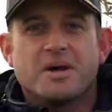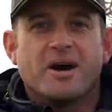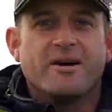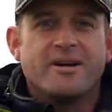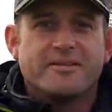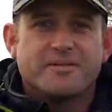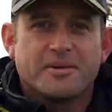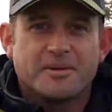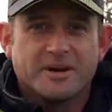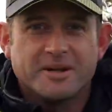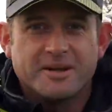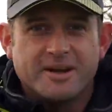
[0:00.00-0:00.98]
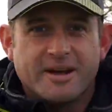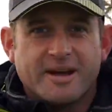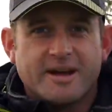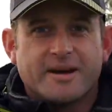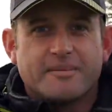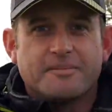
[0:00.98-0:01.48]
Hi everyone,
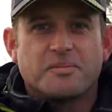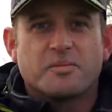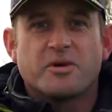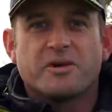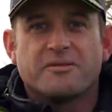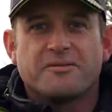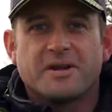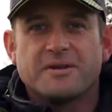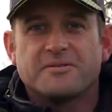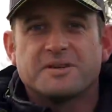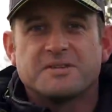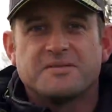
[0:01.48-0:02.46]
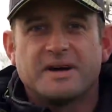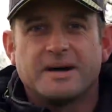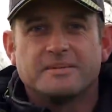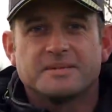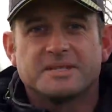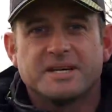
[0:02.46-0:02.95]
we're at Floatfish
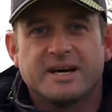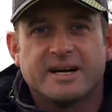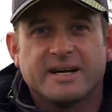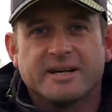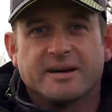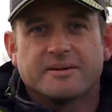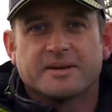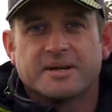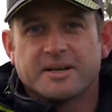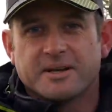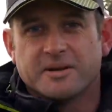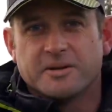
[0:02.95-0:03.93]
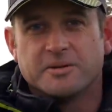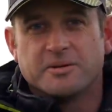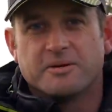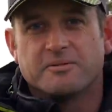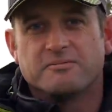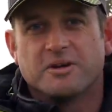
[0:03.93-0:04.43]
Farm today. I'm going to
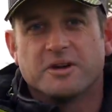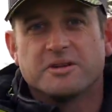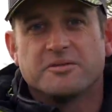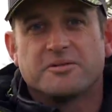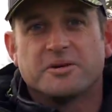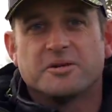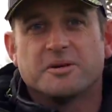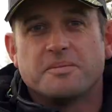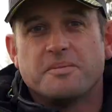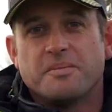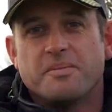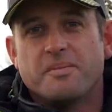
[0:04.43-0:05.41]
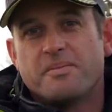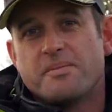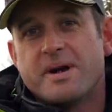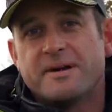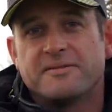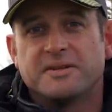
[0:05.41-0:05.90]
run you through the
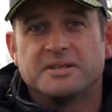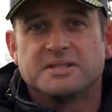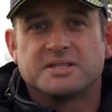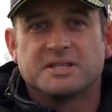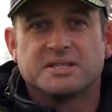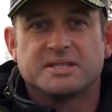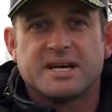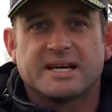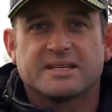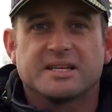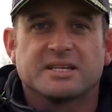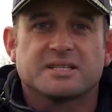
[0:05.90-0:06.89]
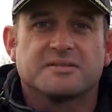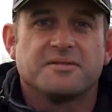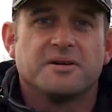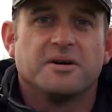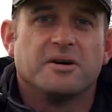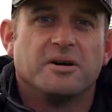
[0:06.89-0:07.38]
methods and tactics
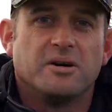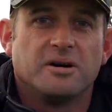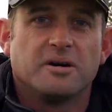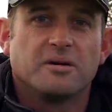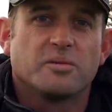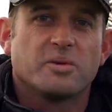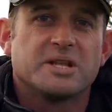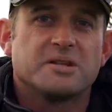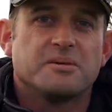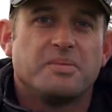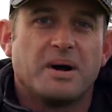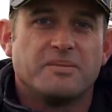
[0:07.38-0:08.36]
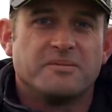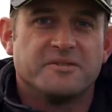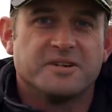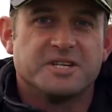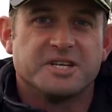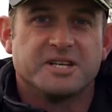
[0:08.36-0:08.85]
for winter bomb
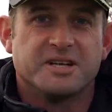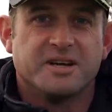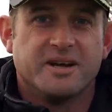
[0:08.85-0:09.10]
fishing.